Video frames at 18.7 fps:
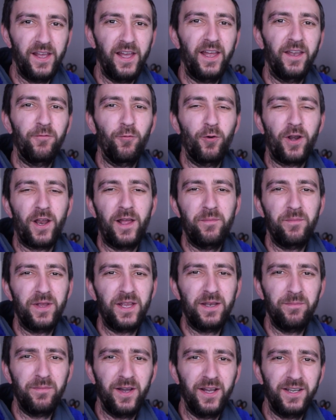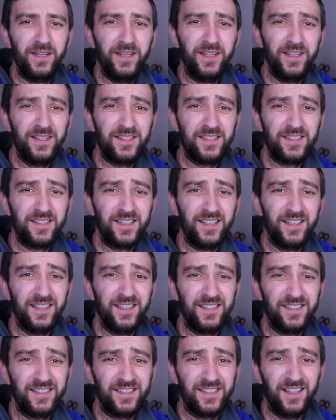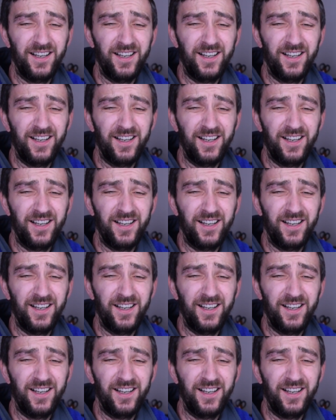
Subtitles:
And what I mean by this is,